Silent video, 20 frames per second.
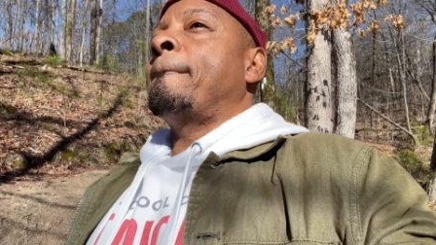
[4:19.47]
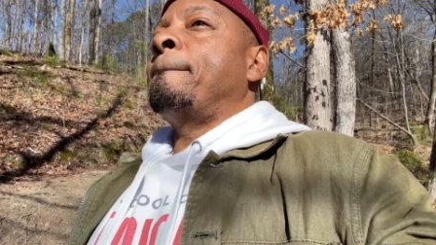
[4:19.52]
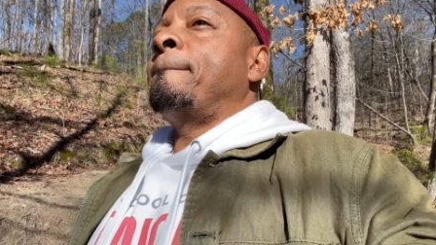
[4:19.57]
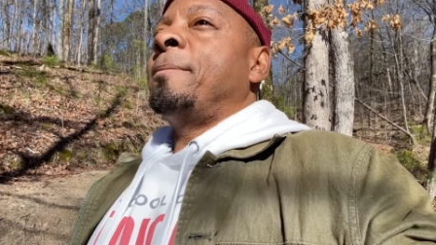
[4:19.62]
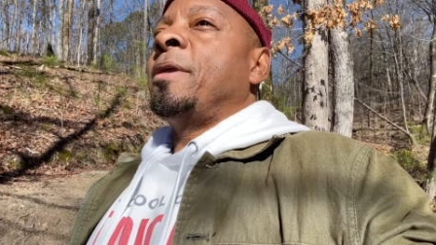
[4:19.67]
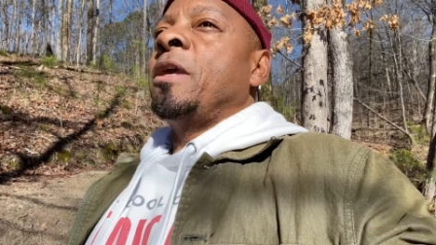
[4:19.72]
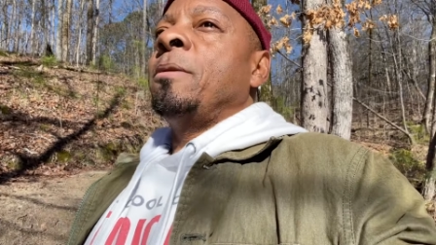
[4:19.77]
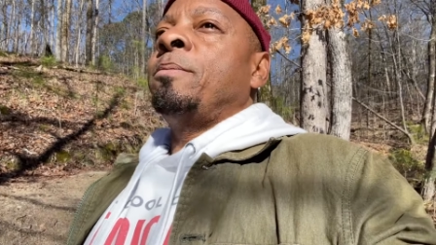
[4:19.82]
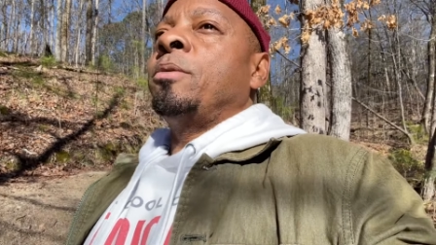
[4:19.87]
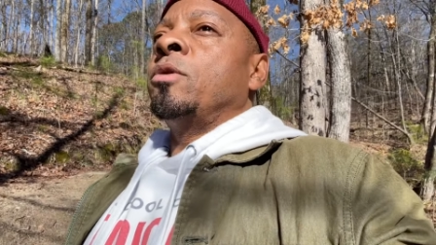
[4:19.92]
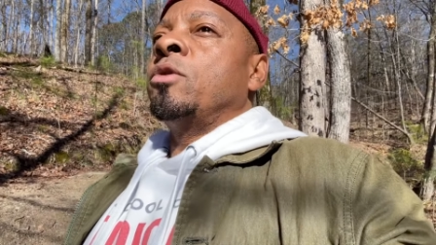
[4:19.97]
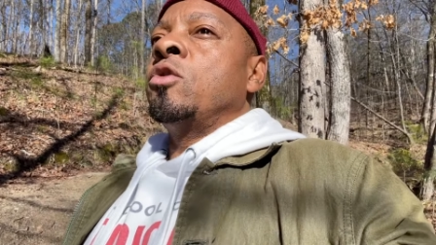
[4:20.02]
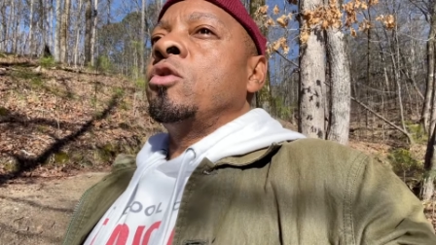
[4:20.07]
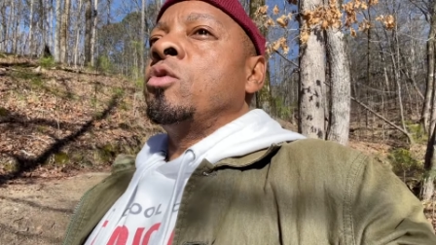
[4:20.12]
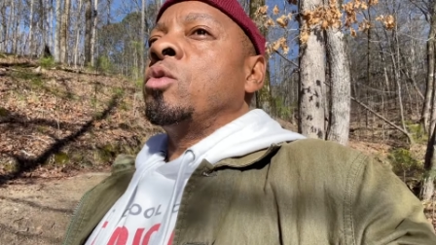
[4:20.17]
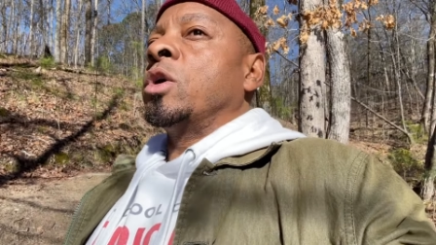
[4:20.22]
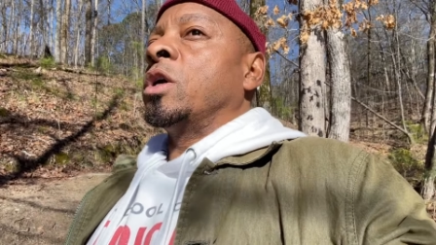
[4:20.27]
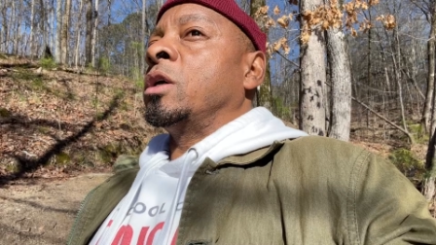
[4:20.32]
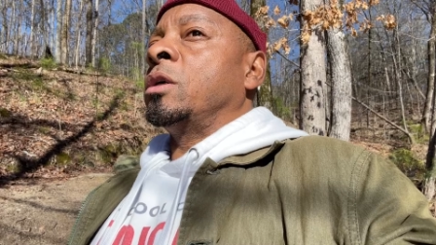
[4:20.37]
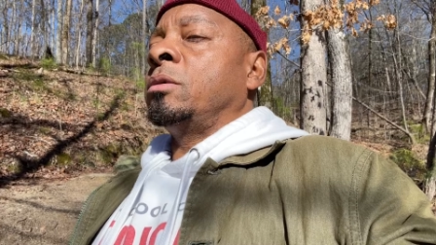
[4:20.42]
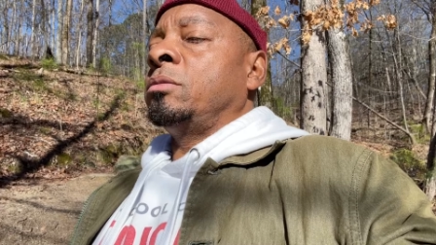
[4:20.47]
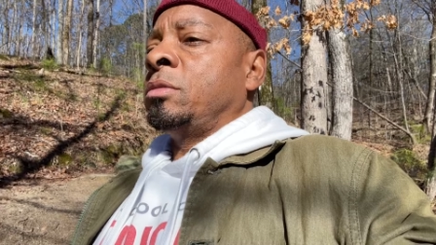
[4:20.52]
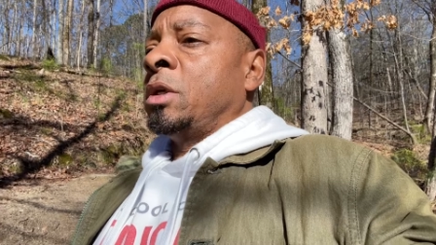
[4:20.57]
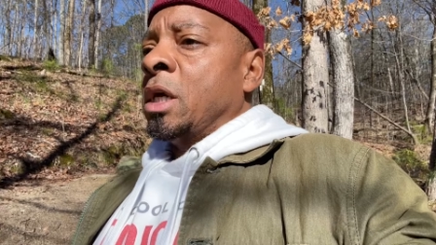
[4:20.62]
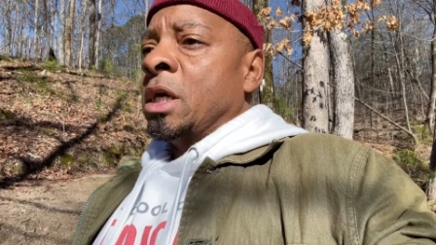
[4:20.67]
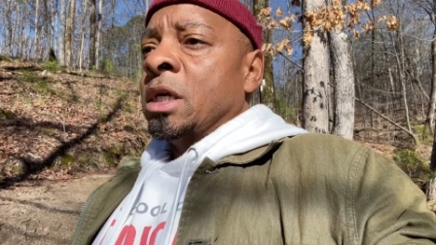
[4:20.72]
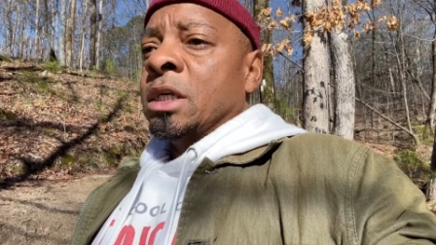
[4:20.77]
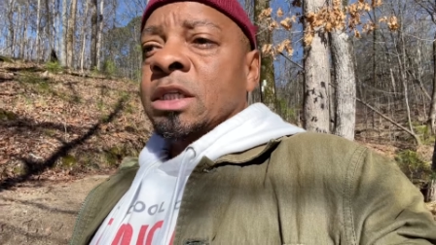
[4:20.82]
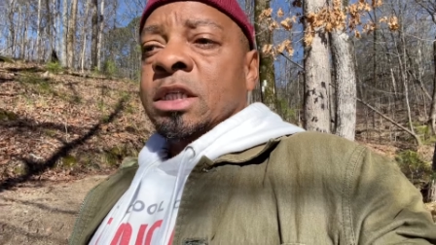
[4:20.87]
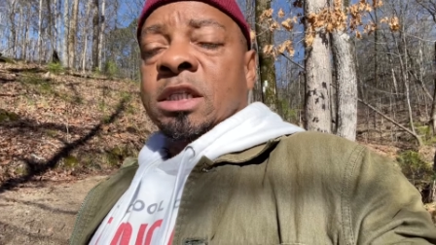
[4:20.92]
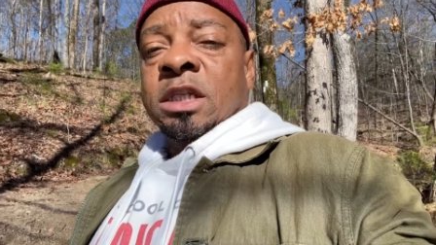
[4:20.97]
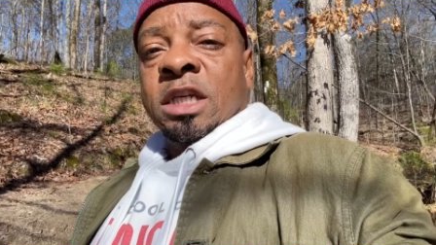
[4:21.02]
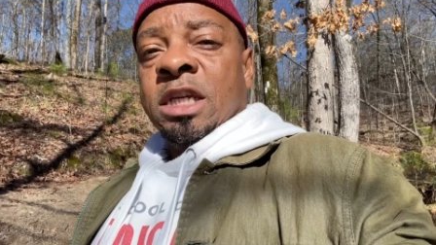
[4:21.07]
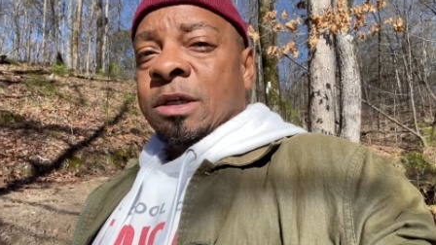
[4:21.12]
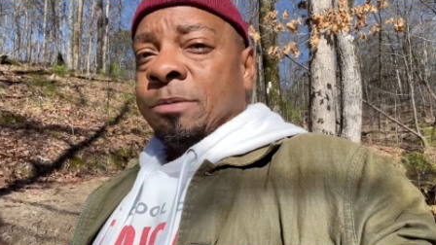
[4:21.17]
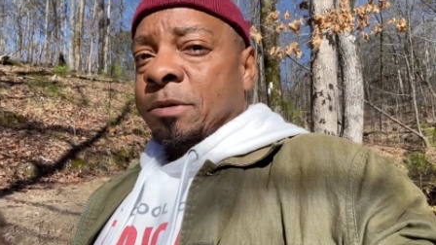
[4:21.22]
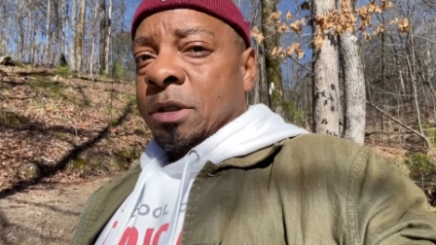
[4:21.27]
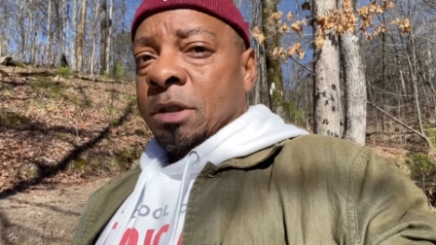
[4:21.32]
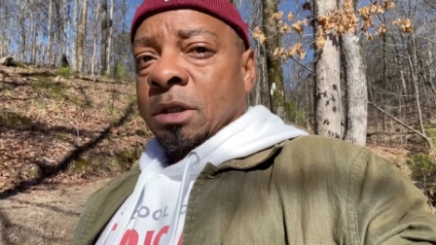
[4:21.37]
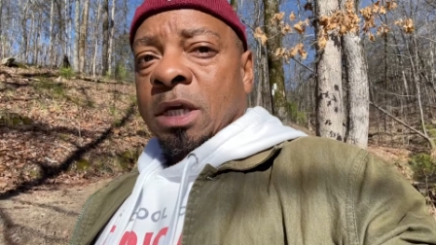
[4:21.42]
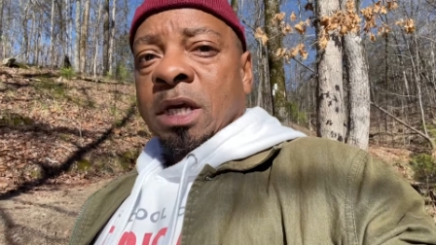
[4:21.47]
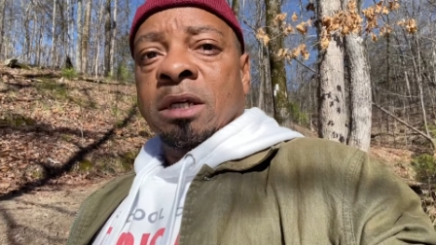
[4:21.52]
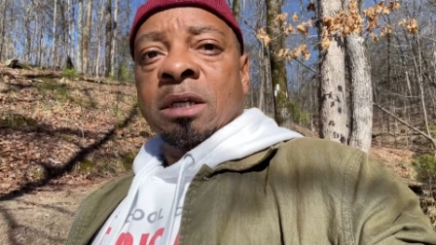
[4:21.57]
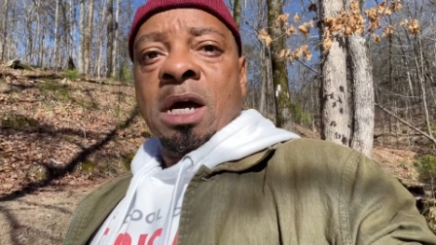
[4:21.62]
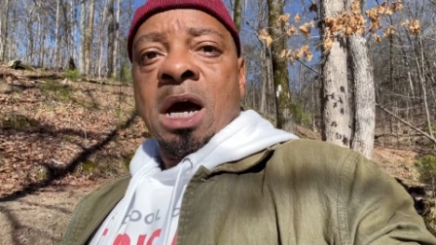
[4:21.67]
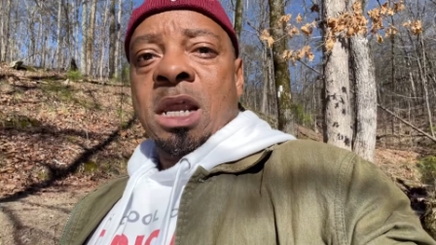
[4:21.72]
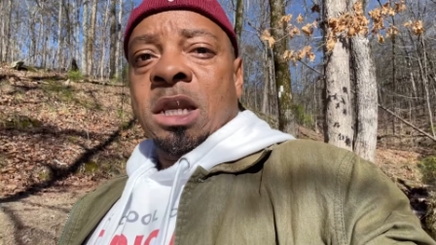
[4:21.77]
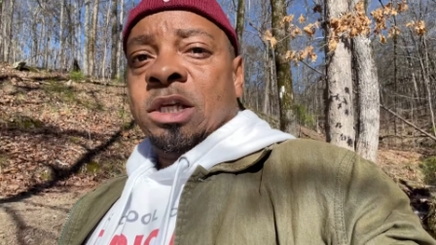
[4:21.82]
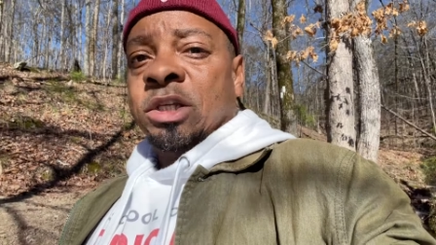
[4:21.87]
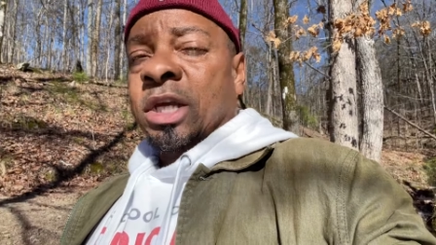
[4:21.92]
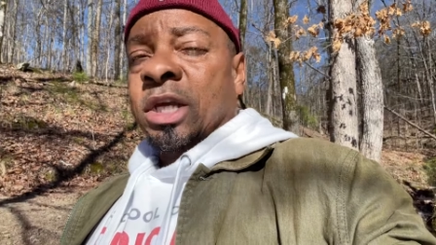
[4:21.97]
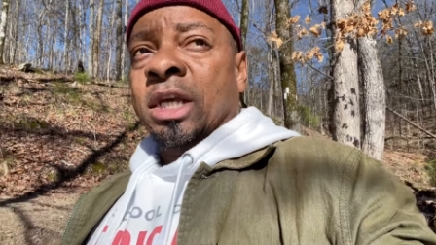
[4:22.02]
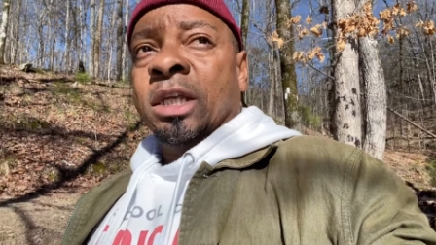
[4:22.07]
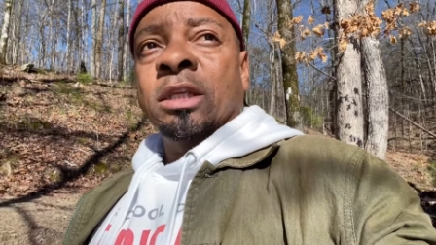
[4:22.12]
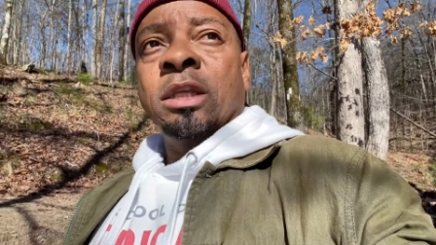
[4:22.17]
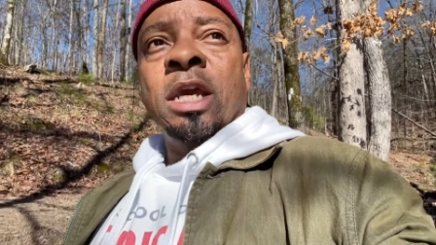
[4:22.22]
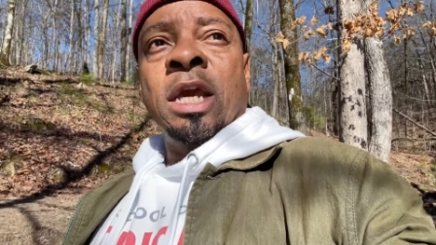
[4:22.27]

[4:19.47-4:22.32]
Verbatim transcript: people who were steeped in knowledge and,